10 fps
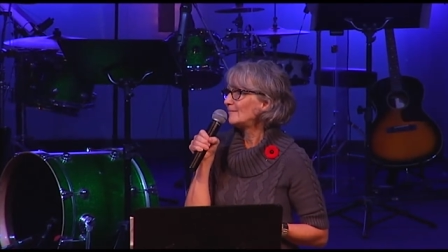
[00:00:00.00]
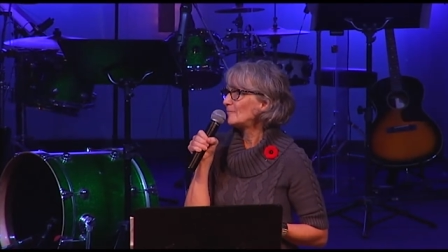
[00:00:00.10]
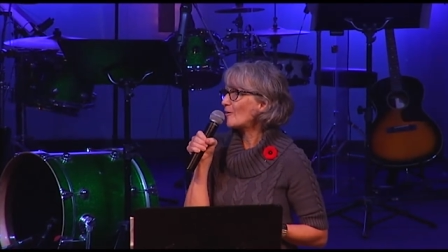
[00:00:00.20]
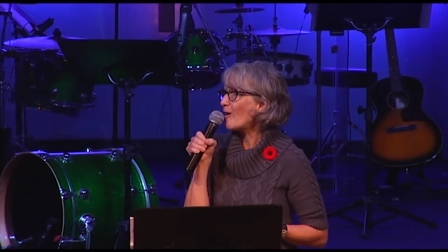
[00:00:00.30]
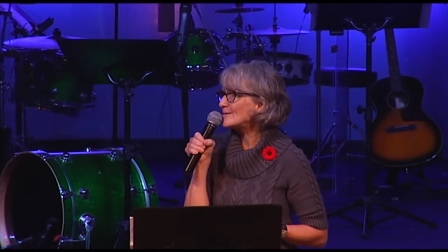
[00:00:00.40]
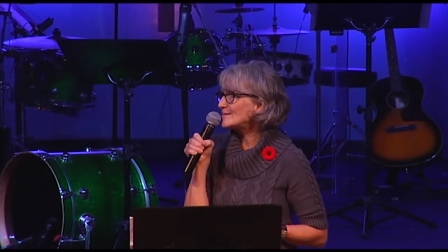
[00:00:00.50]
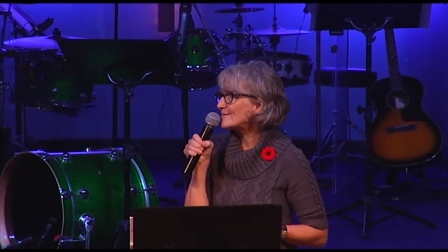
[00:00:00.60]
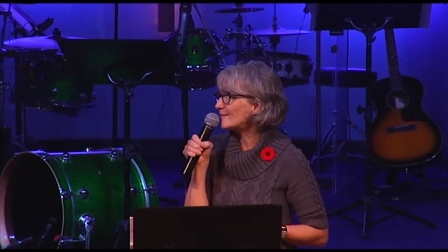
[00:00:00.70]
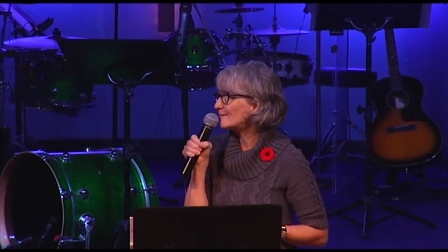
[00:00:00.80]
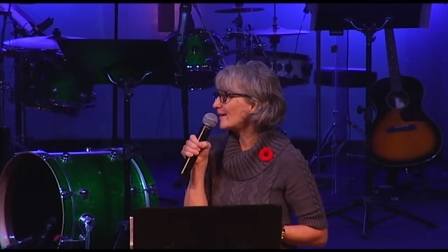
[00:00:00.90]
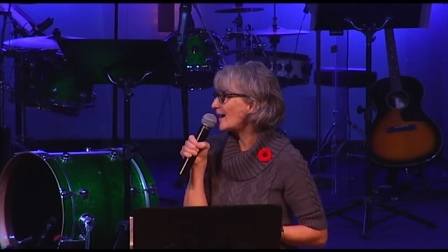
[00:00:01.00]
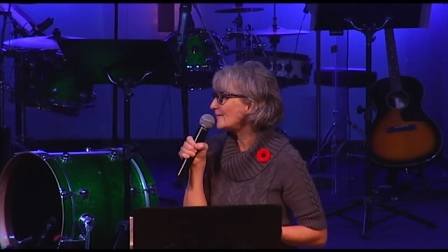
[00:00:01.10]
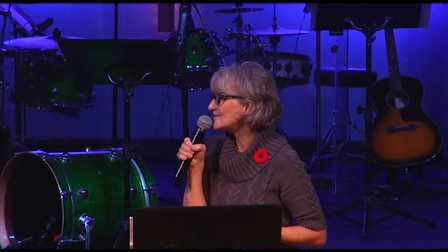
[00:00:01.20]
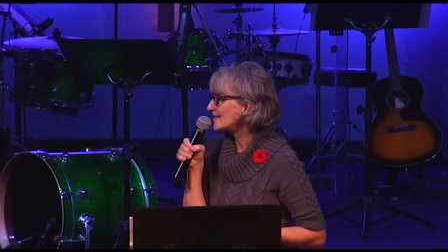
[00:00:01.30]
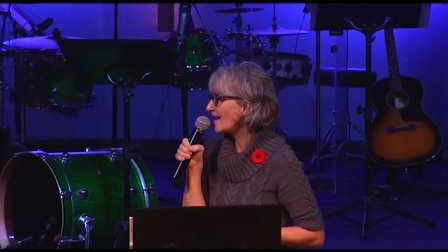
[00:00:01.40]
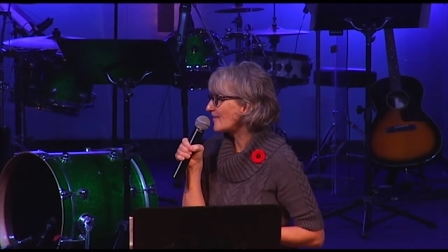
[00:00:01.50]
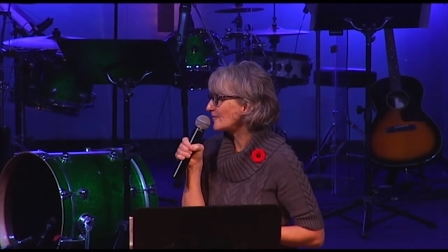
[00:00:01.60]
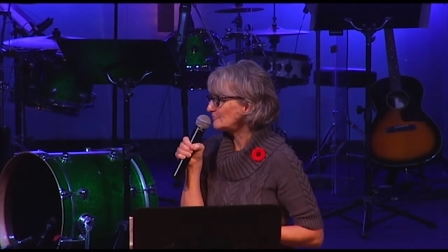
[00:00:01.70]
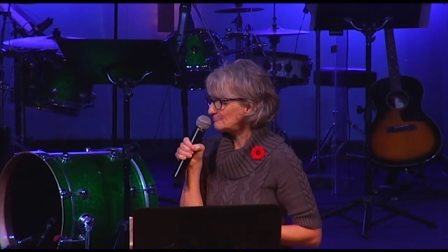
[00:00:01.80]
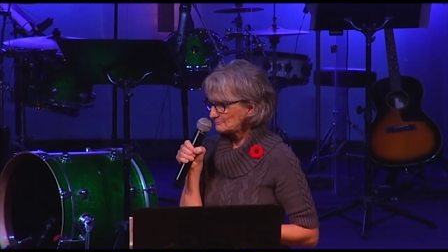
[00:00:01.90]
went on to their life
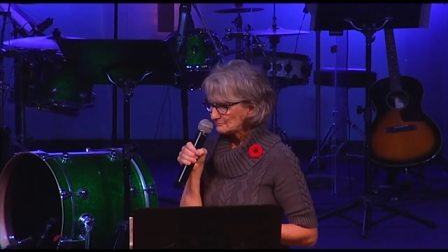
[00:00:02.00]
together.